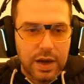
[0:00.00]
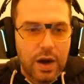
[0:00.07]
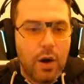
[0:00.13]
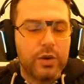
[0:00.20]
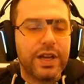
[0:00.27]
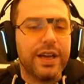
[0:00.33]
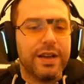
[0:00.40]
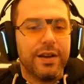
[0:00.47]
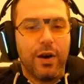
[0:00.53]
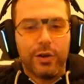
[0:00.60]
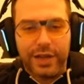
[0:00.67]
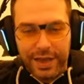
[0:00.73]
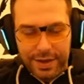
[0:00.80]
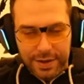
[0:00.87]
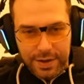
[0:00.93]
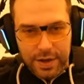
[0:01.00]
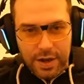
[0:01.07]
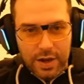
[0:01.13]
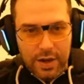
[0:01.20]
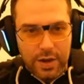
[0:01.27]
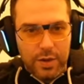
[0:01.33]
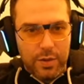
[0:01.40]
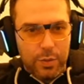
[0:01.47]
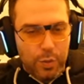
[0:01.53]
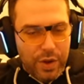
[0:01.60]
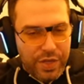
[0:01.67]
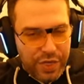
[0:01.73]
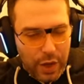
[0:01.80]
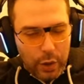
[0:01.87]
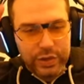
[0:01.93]
Okay.
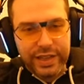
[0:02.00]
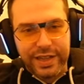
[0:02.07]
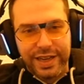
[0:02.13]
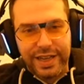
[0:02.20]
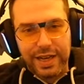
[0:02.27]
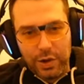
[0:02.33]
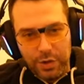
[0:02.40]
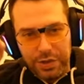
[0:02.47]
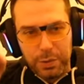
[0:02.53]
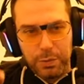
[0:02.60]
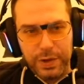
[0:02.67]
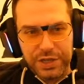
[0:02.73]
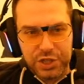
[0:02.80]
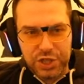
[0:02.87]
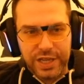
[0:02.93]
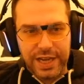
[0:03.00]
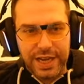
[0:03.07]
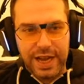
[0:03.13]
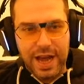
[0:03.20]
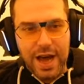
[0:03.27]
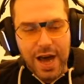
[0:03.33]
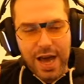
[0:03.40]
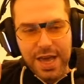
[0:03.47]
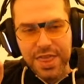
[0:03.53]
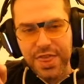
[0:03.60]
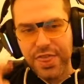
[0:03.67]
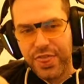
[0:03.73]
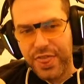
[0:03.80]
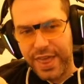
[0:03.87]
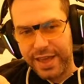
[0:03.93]
Without clicking on the Witch King, I
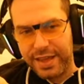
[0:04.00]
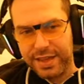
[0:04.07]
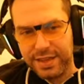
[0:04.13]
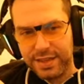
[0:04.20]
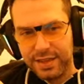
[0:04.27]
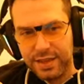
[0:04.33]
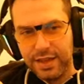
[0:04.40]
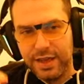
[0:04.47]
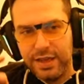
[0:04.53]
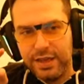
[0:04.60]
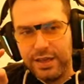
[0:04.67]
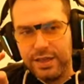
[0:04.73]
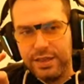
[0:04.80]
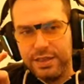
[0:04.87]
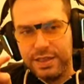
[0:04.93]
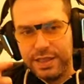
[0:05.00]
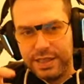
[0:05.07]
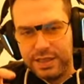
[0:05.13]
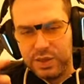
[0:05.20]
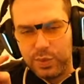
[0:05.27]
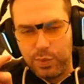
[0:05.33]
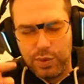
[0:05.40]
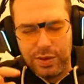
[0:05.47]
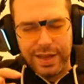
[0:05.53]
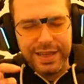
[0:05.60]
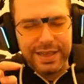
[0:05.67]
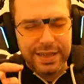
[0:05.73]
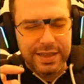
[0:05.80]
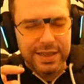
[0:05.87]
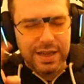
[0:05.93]
think he is
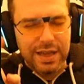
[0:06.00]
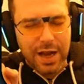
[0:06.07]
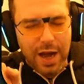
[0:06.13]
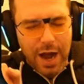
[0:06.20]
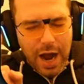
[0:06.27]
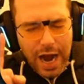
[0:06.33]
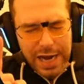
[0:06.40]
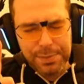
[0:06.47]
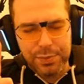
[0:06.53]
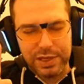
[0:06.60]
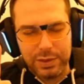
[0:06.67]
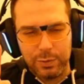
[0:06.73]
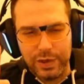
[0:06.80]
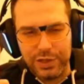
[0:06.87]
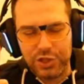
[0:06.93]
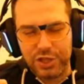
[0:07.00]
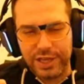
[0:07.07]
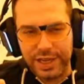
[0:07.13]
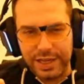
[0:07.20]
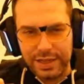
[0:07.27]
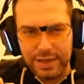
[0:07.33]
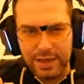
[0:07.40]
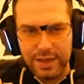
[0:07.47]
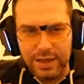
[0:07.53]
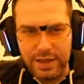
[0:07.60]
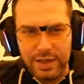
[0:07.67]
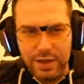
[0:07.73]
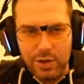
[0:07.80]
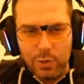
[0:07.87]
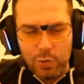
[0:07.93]
playing a hybrid Witch King,
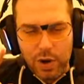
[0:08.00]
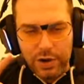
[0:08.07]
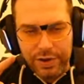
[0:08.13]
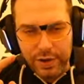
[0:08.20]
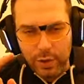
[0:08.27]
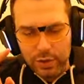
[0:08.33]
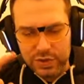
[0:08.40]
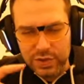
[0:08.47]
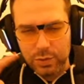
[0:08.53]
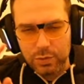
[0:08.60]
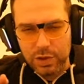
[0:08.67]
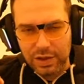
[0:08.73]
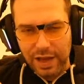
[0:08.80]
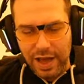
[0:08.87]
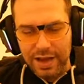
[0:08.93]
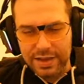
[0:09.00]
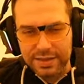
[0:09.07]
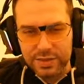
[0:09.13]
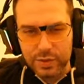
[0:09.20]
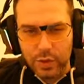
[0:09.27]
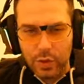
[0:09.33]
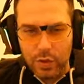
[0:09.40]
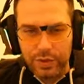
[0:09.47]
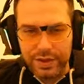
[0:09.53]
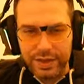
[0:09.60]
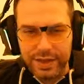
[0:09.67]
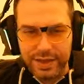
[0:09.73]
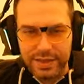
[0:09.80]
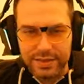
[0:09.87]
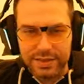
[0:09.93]
where he also relies on
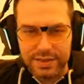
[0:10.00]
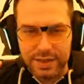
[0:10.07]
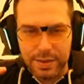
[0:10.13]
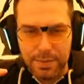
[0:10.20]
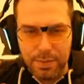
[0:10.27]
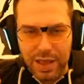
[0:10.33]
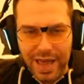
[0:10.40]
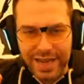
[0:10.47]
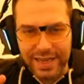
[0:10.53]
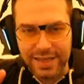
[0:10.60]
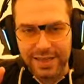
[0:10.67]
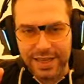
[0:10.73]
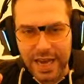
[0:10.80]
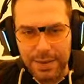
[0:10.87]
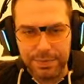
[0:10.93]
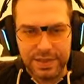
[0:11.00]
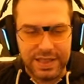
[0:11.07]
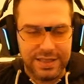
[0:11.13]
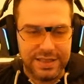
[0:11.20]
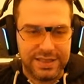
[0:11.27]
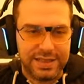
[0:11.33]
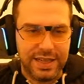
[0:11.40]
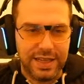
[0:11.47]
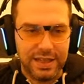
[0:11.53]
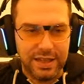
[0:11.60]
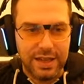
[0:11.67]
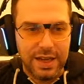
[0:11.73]
his Black Captain skill.